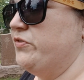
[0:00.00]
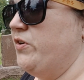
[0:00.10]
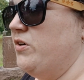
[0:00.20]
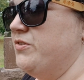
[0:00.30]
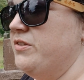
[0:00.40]

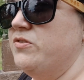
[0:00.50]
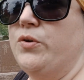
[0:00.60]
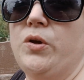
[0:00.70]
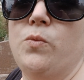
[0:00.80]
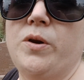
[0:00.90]
Falls that's
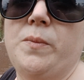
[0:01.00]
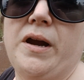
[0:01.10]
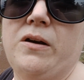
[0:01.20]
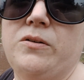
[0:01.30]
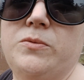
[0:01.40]
only 1
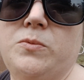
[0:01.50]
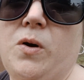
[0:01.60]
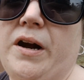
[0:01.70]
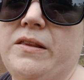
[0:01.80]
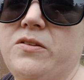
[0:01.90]
mile
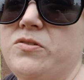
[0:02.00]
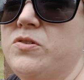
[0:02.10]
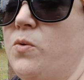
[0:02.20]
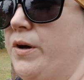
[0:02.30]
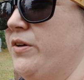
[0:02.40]
wide, there's
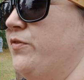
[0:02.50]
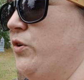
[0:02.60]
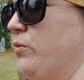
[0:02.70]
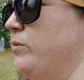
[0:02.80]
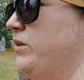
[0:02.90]
quite a
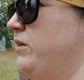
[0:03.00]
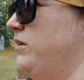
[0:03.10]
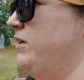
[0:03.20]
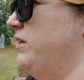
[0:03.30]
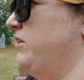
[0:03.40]
few
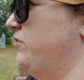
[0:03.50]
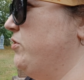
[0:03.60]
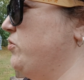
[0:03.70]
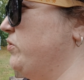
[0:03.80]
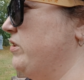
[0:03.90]

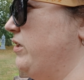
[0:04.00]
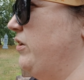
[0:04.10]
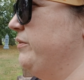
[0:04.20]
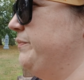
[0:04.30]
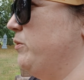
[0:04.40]
individuals in
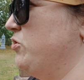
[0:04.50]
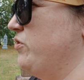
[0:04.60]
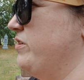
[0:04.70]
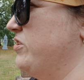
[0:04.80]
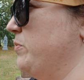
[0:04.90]
here. I'm
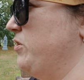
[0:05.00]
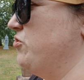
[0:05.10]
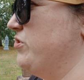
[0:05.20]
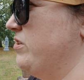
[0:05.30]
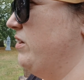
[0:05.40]
sure there's some
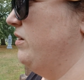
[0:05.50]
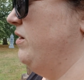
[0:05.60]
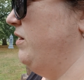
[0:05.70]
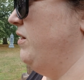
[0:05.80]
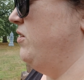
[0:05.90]
interesting
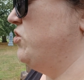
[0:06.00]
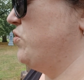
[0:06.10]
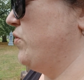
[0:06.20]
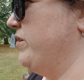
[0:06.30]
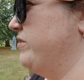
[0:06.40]

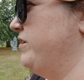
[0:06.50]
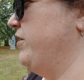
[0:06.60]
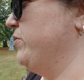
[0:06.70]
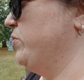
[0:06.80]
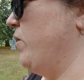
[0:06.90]
stories in
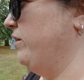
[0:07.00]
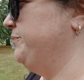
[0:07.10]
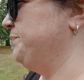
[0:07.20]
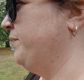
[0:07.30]
here as well.